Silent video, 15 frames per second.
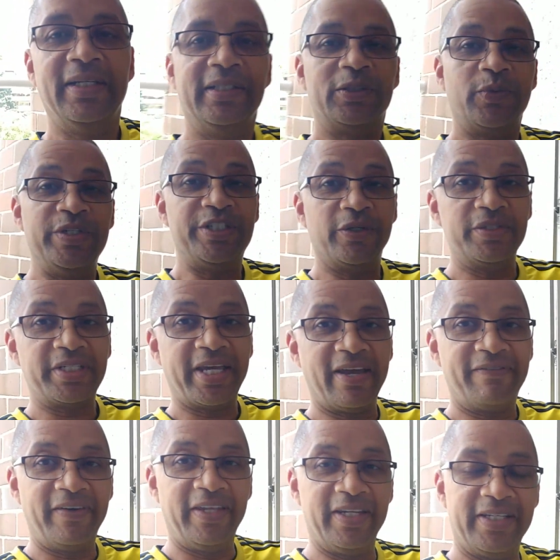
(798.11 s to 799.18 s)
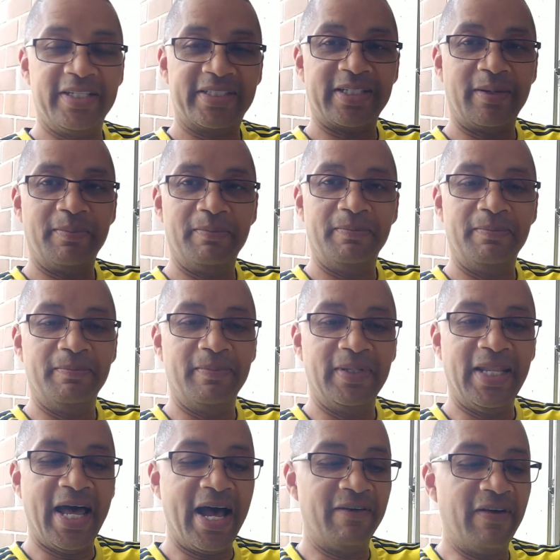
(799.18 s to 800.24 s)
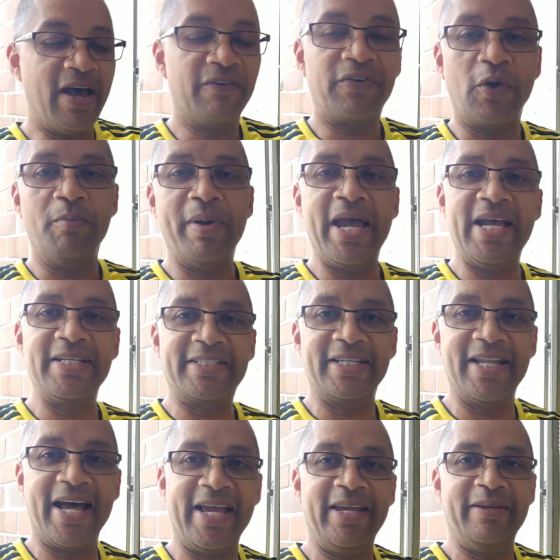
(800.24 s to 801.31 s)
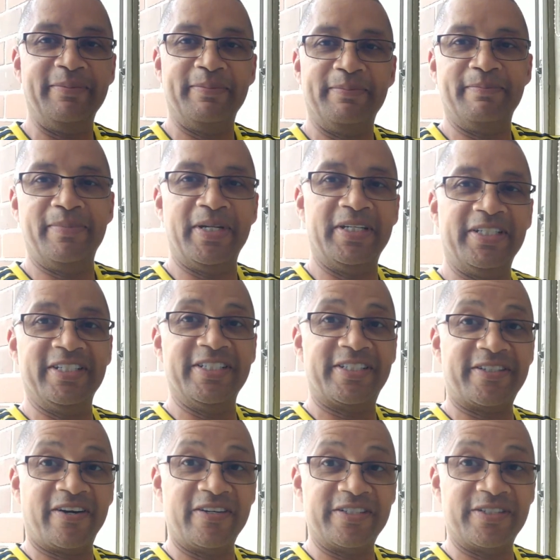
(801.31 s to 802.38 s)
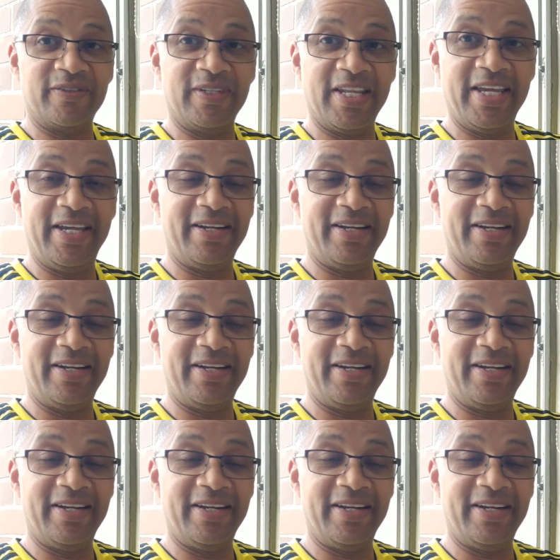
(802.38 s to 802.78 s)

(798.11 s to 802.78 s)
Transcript: Sweet Georgia Cafe, that there's some live Afro band tonight, but it didn't start until late.